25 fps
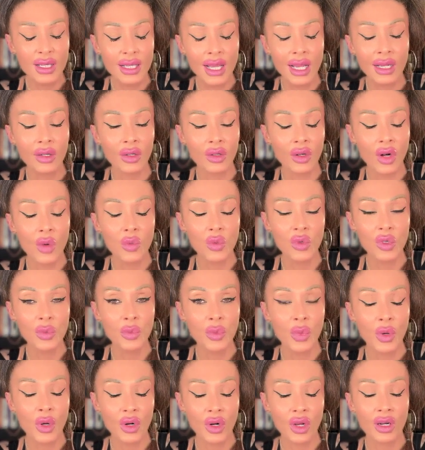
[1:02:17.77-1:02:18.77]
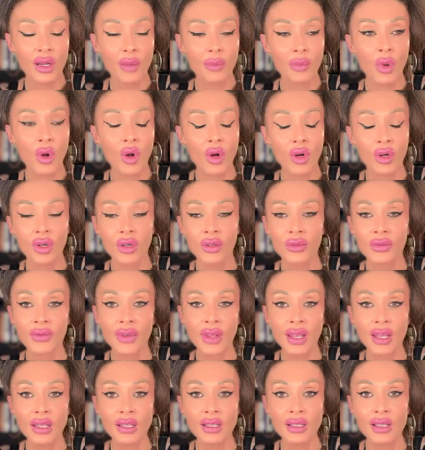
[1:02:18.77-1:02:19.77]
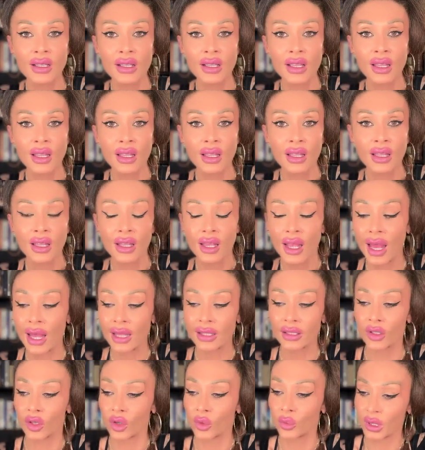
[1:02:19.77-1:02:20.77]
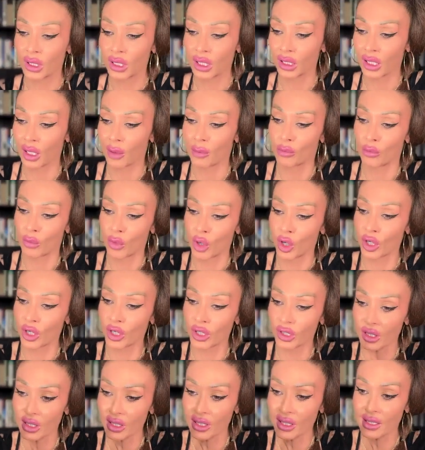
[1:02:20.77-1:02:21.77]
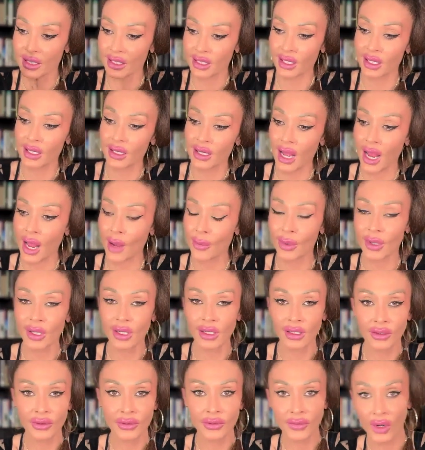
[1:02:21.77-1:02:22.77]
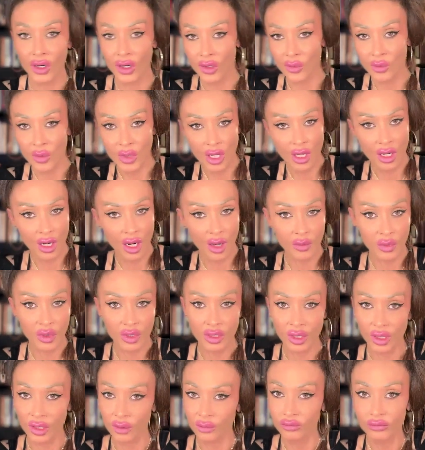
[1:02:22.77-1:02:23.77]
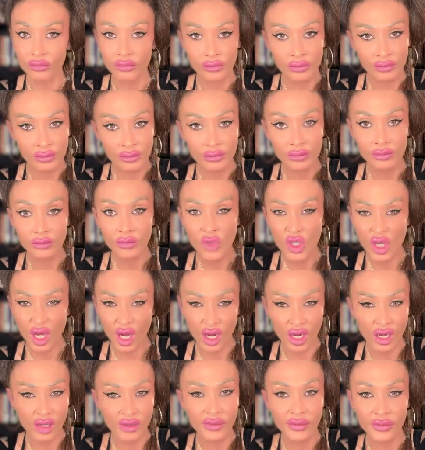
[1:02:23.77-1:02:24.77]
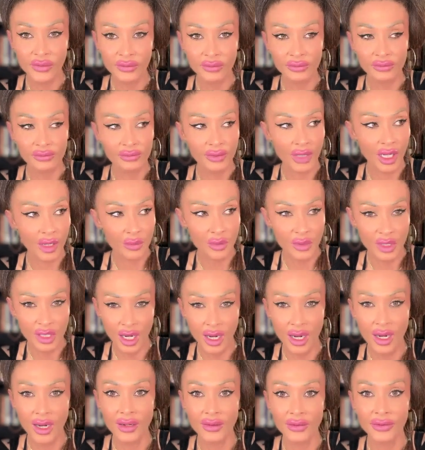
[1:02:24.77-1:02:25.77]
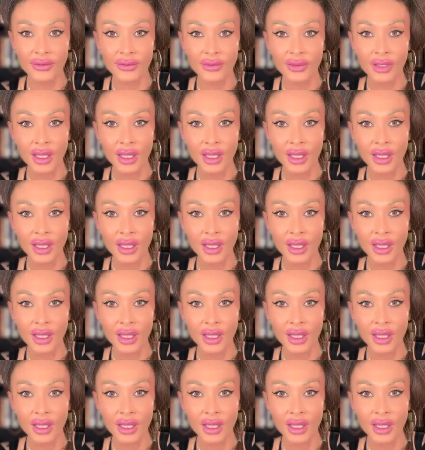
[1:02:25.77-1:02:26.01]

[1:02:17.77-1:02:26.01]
I could almost put on a poker face and there'll be like a murderous scene happening in front of me. And I'm just like, tough. I'm tough.